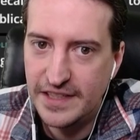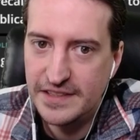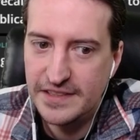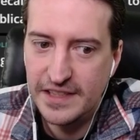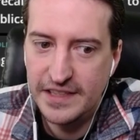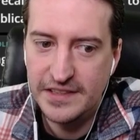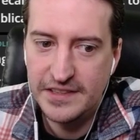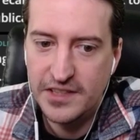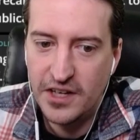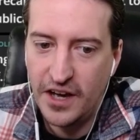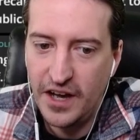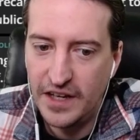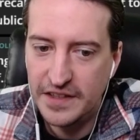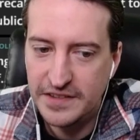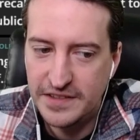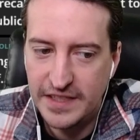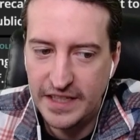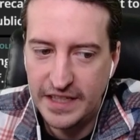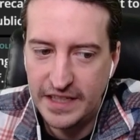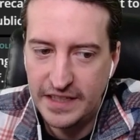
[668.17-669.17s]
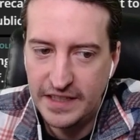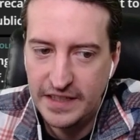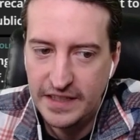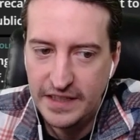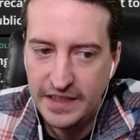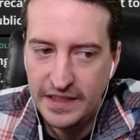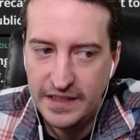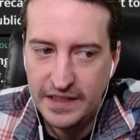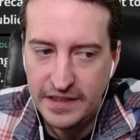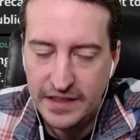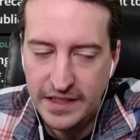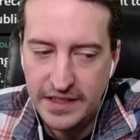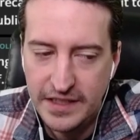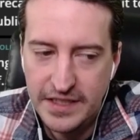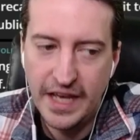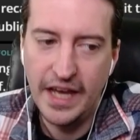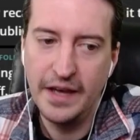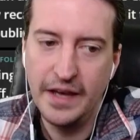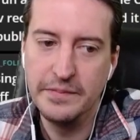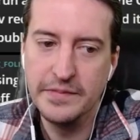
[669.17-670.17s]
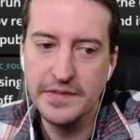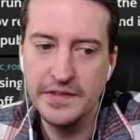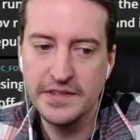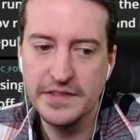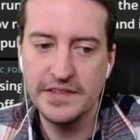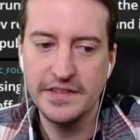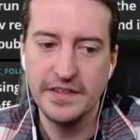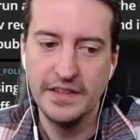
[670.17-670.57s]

is costing the Dems